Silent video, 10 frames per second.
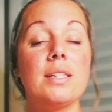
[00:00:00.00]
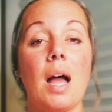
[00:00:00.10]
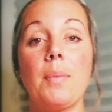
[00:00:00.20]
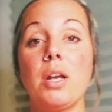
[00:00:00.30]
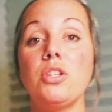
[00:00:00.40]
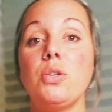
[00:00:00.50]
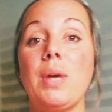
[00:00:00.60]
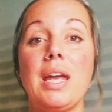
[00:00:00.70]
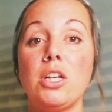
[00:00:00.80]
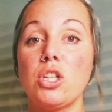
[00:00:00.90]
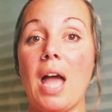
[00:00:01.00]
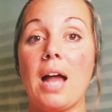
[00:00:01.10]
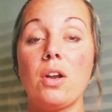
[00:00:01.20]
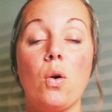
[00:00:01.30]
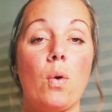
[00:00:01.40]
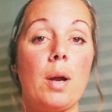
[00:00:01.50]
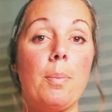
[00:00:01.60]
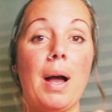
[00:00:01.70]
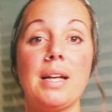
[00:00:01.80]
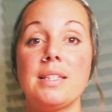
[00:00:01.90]
I'm going to do each category
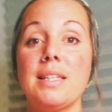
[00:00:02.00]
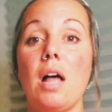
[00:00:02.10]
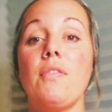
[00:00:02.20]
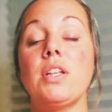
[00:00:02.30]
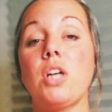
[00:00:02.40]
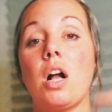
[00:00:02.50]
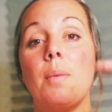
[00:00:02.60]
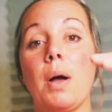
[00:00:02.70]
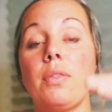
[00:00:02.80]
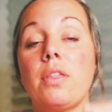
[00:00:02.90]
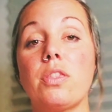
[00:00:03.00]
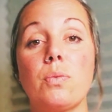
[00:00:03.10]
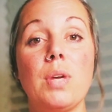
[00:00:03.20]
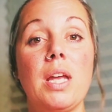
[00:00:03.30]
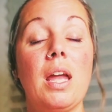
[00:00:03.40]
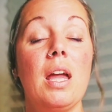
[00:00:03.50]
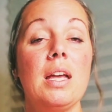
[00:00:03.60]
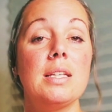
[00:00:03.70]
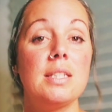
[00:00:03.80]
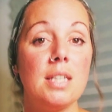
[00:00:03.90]
by itself and talk about the three
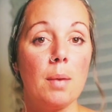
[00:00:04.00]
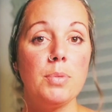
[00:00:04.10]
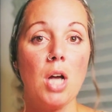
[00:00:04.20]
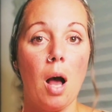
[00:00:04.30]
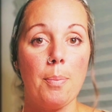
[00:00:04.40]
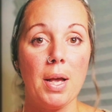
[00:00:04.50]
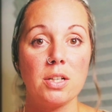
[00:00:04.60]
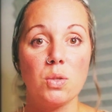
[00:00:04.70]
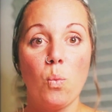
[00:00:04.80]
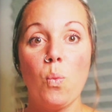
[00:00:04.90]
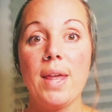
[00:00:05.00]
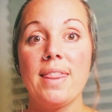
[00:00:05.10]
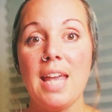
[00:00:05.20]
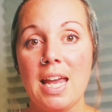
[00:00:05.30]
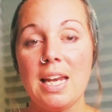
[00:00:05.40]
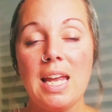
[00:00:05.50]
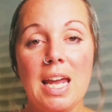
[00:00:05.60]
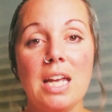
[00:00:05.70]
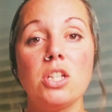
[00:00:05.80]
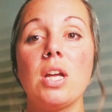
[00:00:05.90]
subtopics within
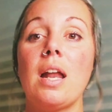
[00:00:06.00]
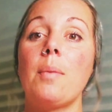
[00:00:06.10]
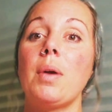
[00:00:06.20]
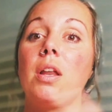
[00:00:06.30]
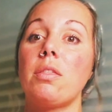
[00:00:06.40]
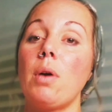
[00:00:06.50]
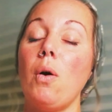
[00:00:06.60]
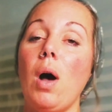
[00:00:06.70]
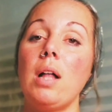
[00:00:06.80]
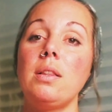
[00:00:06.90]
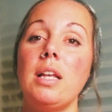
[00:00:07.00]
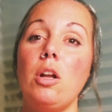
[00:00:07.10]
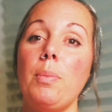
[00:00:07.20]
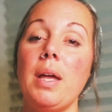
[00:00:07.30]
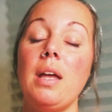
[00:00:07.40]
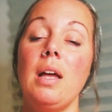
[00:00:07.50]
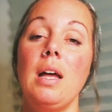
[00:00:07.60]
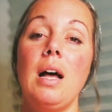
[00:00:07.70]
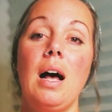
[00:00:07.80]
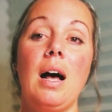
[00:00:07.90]
each. And I'm going to throw a little bit
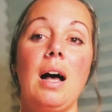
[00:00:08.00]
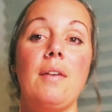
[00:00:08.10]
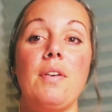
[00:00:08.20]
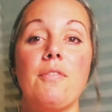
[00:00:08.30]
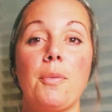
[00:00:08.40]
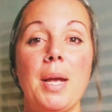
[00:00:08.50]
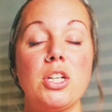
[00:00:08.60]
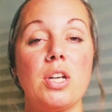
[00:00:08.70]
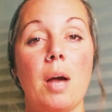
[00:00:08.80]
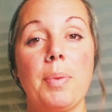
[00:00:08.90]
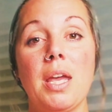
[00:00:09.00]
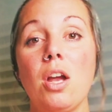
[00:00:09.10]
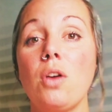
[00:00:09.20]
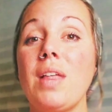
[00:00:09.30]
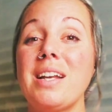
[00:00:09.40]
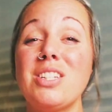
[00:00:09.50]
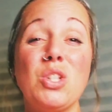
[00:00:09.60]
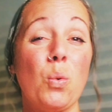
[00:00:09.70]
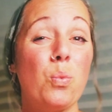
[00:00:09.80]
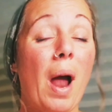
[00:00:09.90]
of information up here that is
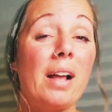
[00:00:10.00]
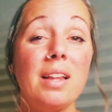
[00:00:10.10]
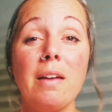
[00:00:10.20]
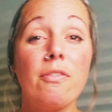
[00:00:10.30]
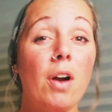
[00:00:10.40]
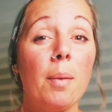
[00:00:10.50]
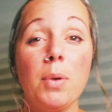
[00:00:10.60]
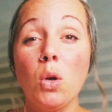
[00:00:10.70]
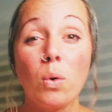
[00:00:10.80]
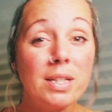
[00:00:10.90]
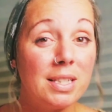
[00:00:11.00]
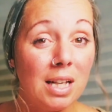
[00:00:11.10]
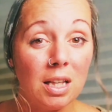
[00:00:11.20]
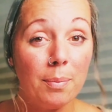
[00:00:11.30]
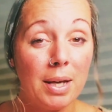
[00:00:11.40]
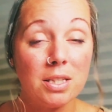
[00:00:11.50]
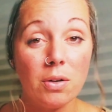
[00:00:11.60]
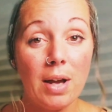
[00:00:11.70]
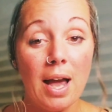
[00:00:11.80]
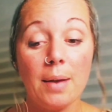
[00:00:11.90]
directly from your syllabus,
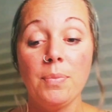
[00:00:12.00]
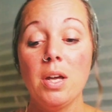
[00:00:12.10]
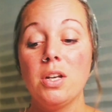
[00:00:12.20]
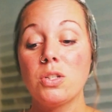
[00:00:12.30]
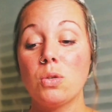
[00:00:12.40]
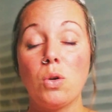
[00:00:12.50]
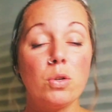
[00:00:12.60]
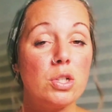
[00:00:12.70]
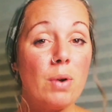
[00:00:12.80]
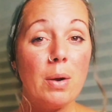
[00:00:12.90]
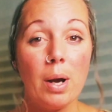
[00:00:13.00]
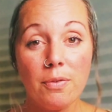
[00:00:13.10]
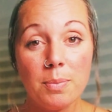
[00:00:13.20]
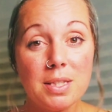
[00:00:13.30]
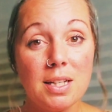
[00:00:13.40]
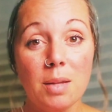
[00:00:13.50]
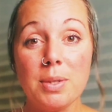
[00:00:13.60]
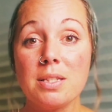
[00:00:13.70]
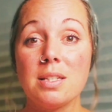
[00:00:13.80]
okay? So don't stray away from the syllabus.